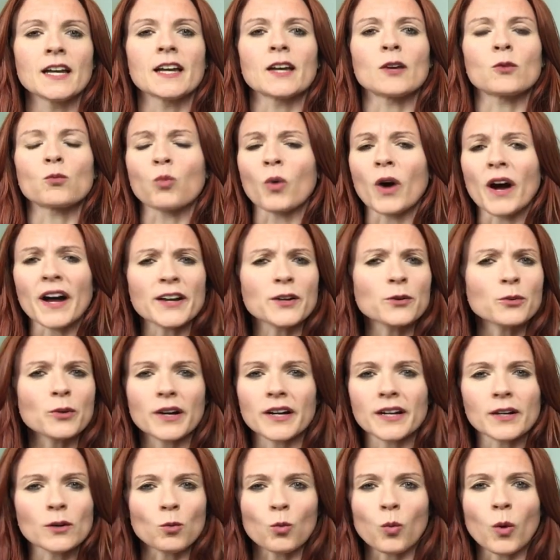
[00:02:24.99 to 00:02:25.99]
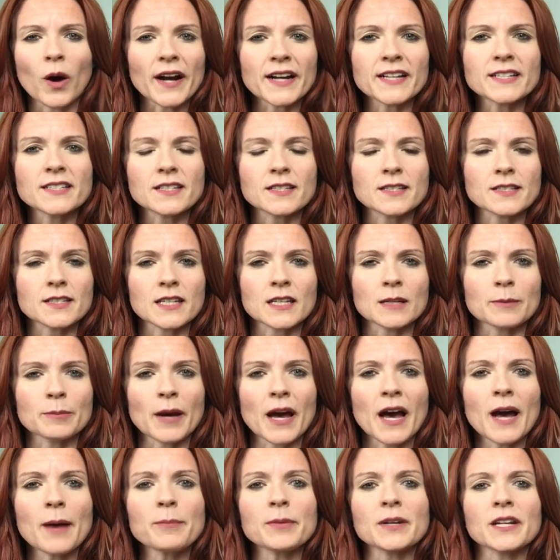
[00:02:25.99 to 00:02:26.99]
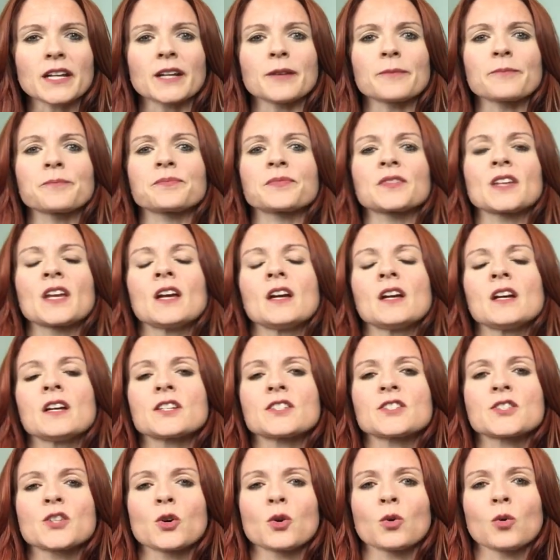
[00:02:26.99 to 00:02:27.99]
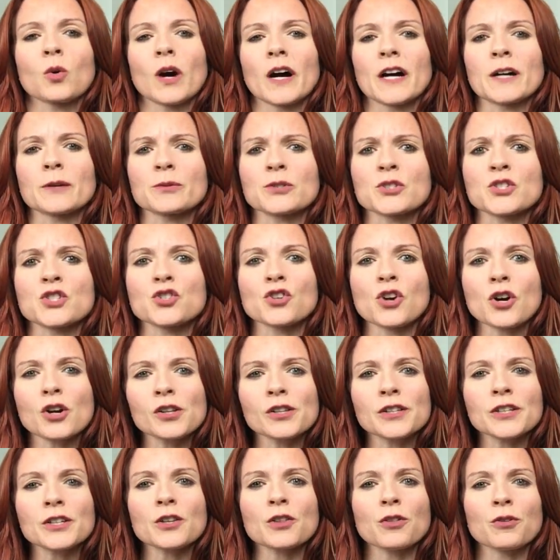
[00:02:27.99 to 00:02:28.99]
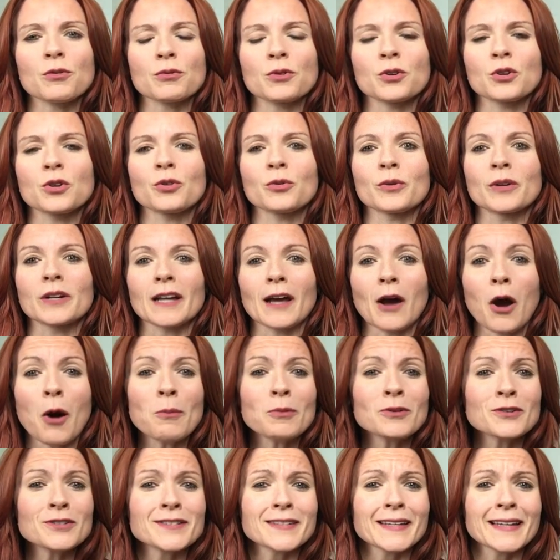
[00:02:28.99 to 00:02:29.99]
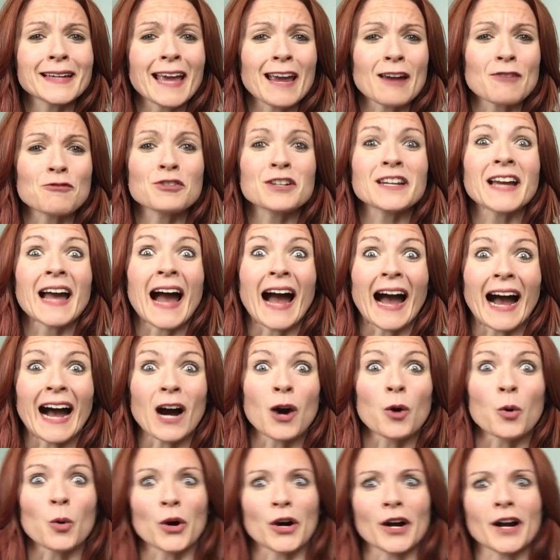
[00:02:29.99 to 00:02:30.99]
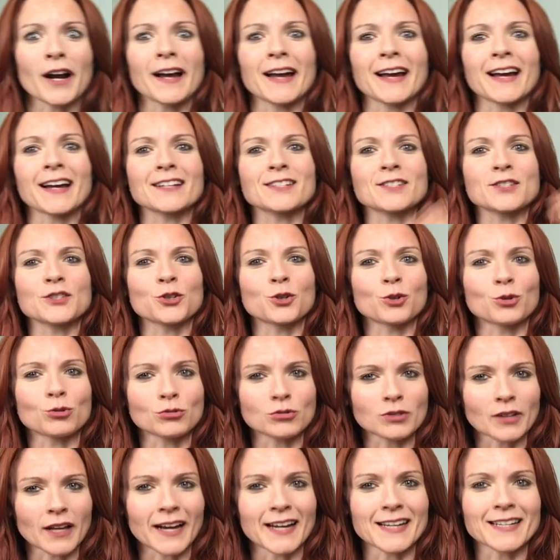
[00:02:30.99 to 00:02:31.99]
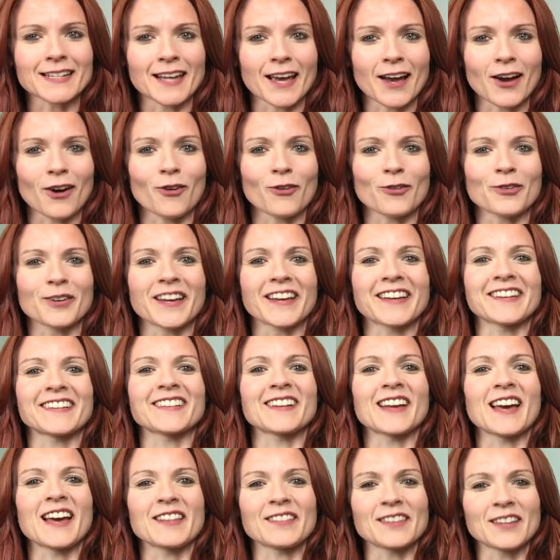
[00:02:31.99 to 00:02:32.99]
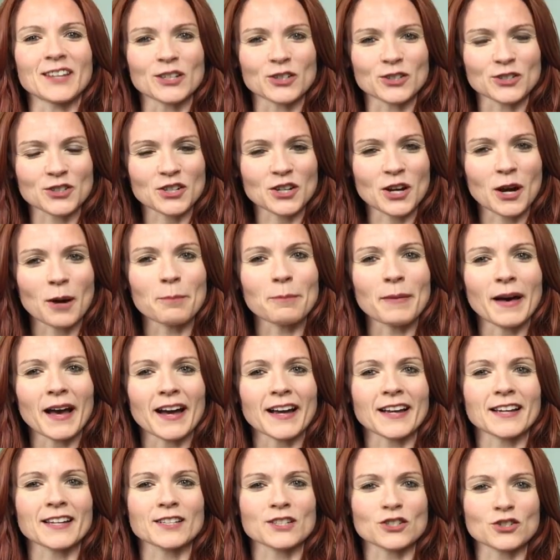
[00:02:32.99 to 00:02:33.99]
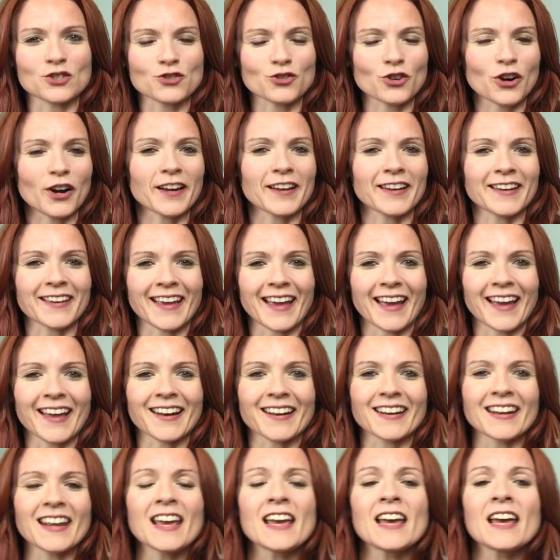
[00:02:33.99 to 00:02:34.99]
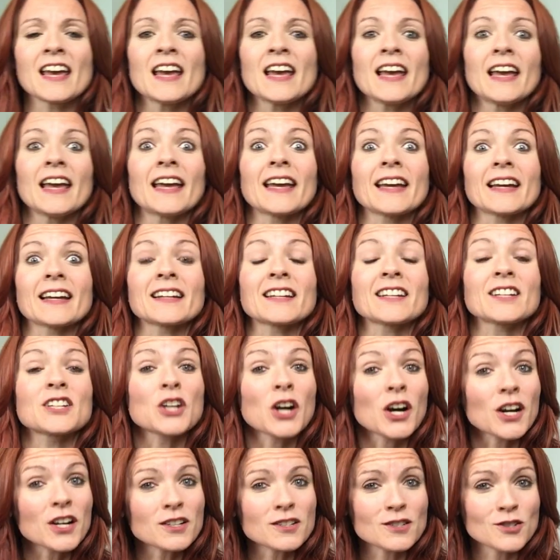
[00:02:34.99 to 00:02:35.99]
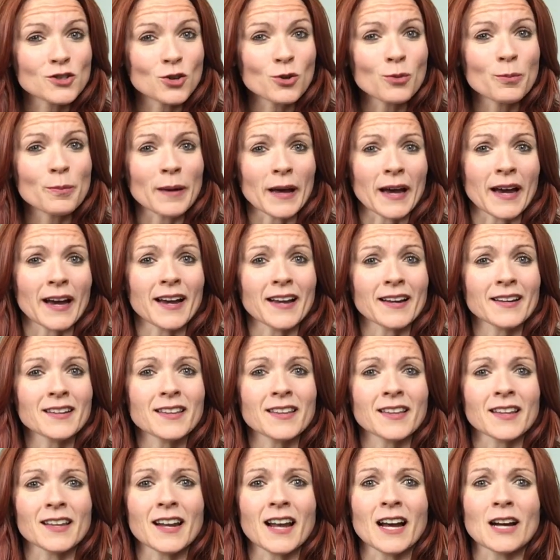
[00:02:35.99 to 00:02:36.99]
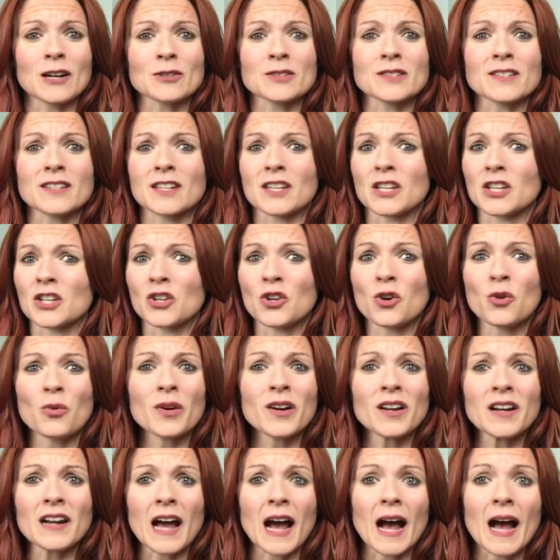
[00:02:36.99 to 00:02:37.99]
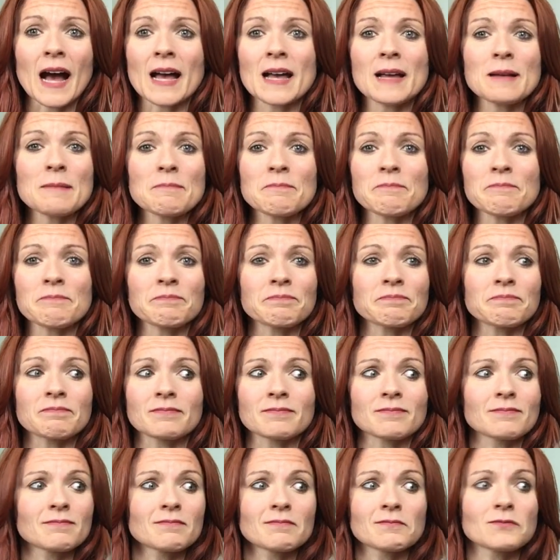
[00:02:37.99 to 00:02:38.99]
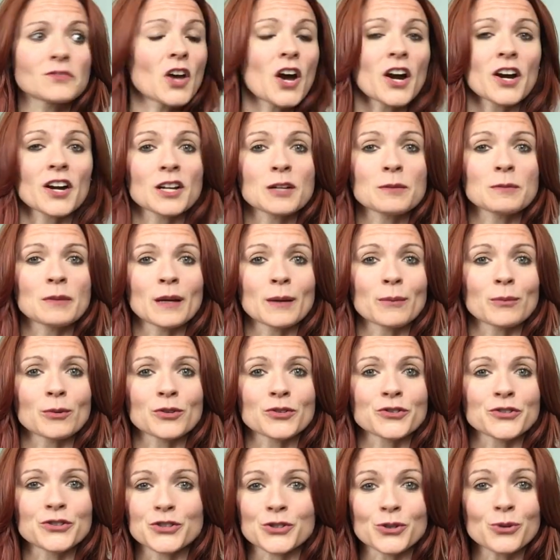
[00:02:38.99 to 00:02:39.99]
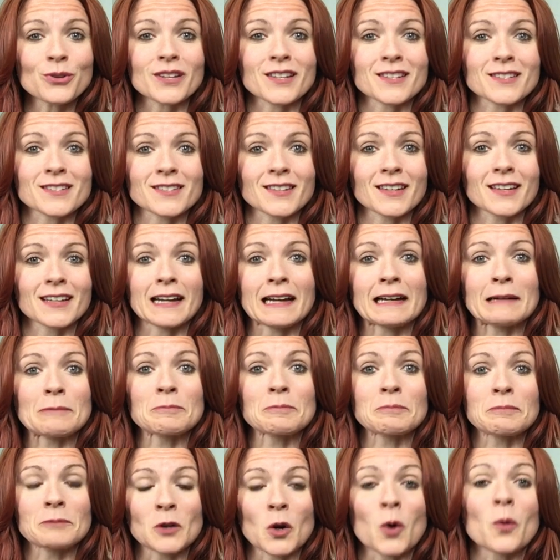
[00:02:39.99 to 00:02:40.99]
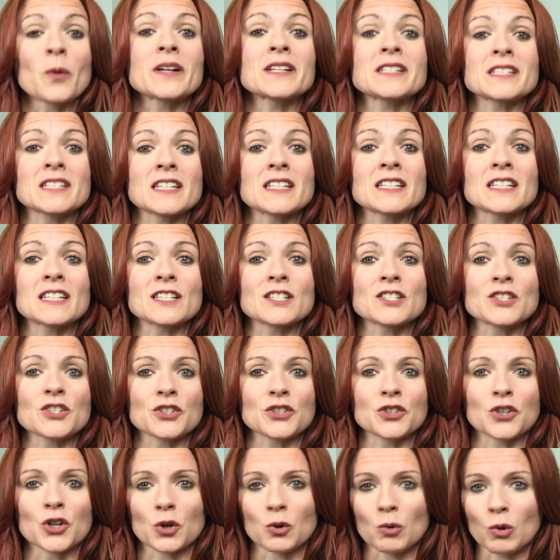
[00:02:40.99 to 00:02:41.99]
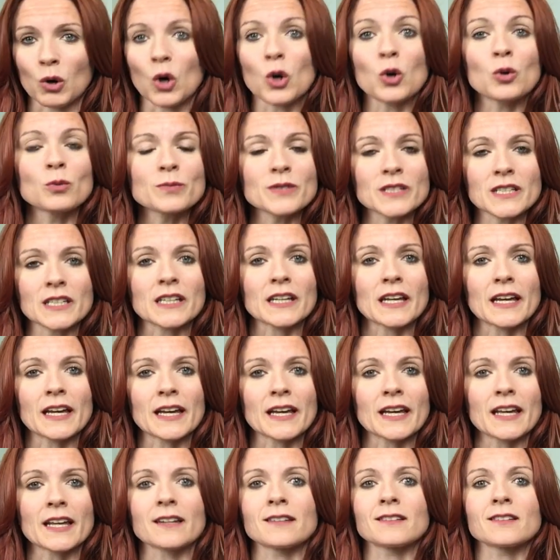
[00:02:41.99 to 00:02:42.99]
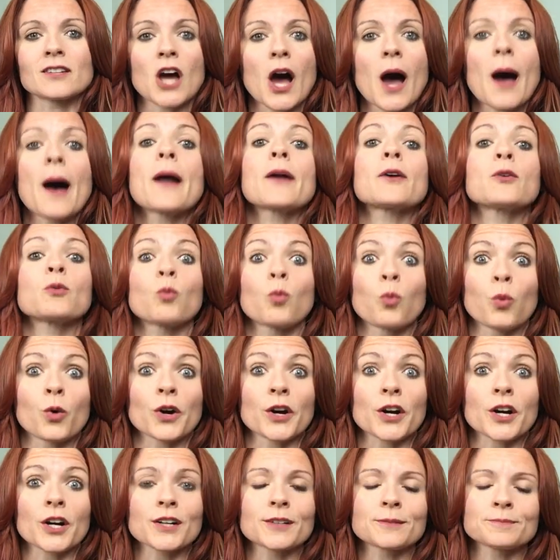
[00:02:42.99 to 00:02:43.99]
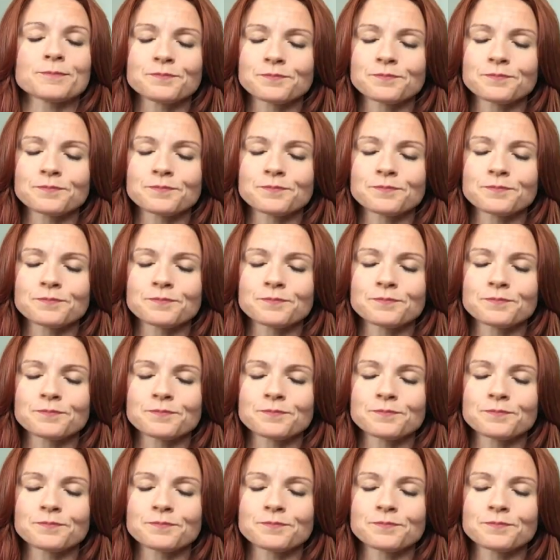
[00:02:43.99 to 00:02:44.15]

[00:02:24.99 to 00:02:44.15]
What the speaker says: And why does this keep happening? So I was struggling through, and almost like every hour I had to go lie down and then come back and try again. And it got so bad that I was like, you know what? I'm not going to be able to do this. Like, I'm going to need to go home today and not work.